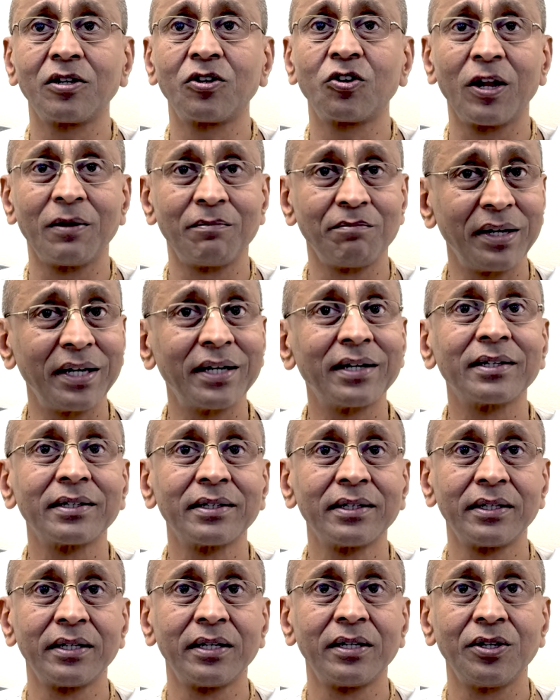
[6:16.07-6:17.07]
Columbia
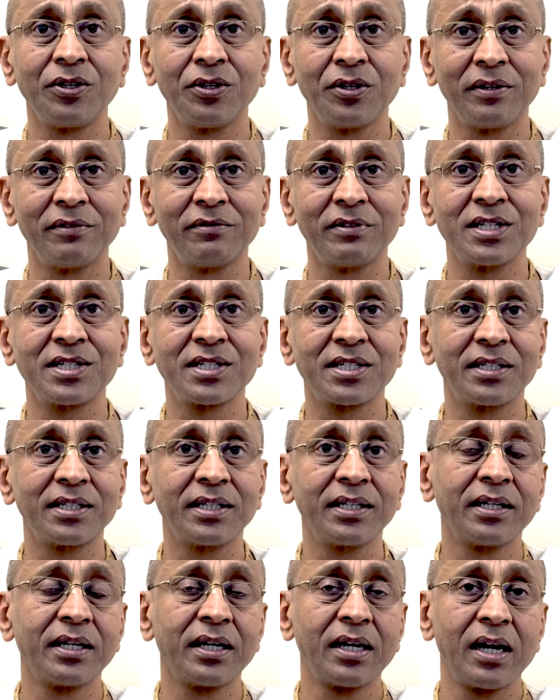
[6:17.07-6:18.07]

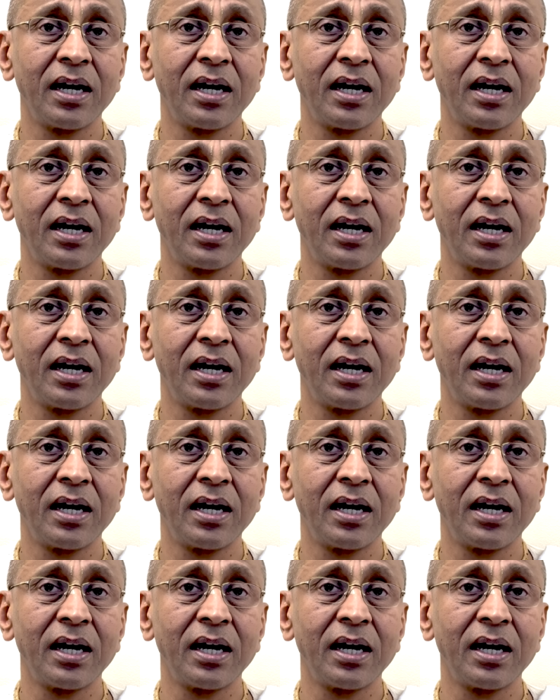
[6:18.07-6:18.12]
University.